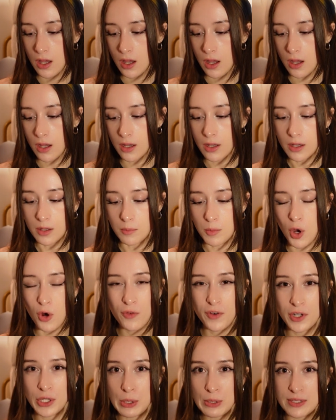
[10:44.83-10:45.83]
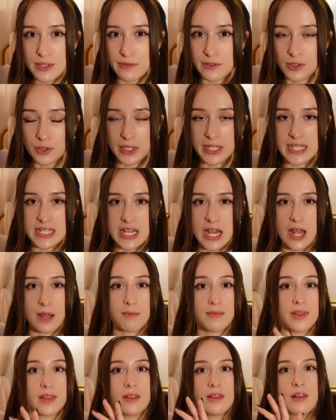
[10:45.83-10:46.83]
overuse of screen
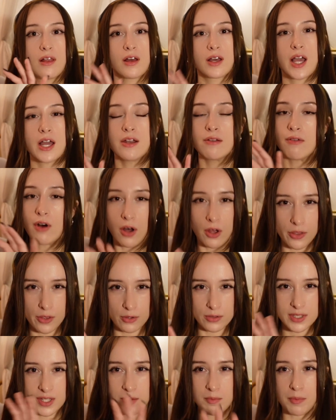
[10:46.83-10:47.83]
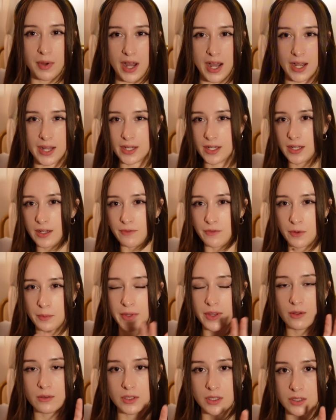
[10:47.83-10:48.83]
time, kind of all those combined, and for me
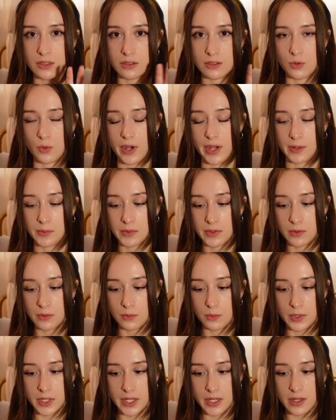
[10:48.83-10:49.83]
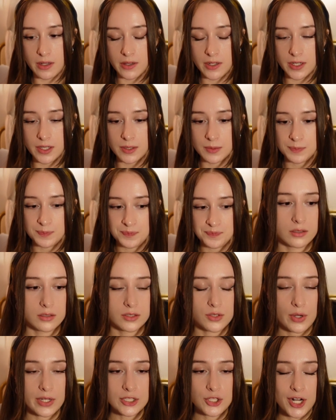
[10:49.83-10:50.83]
those intertwine with one another.
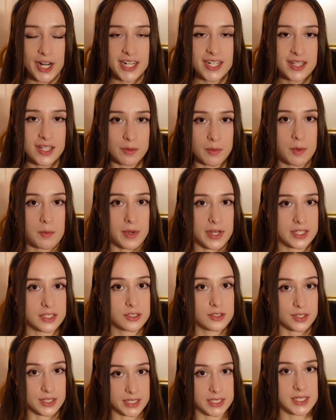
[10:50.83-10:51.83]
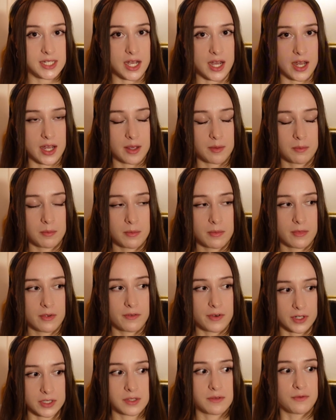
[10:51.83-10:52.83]
So I try to limit my screen time
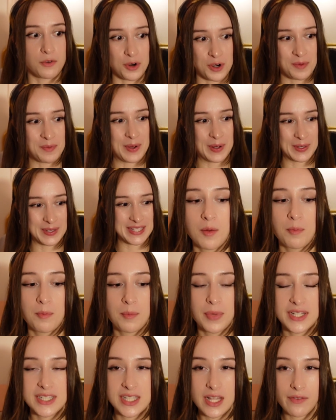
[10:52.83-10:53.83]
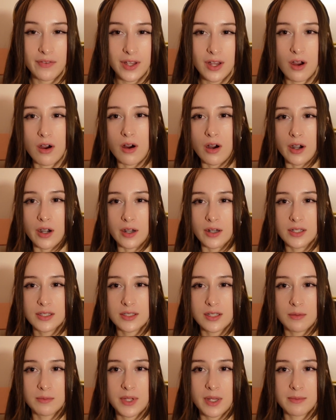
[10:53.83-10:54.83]
first and foremost, but it's definitely hard.
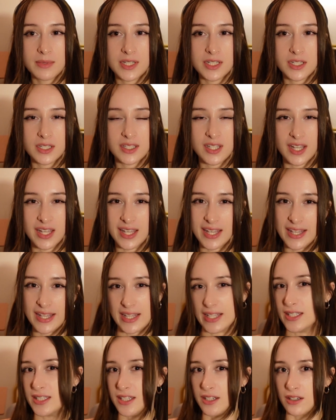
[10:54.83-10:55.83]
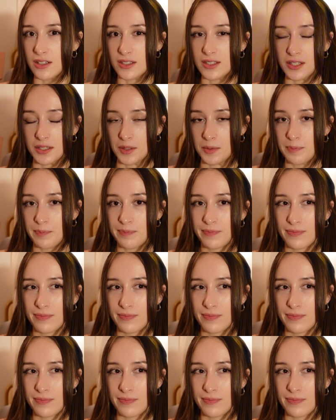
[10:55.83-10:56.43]
Sometimes it's just like easier to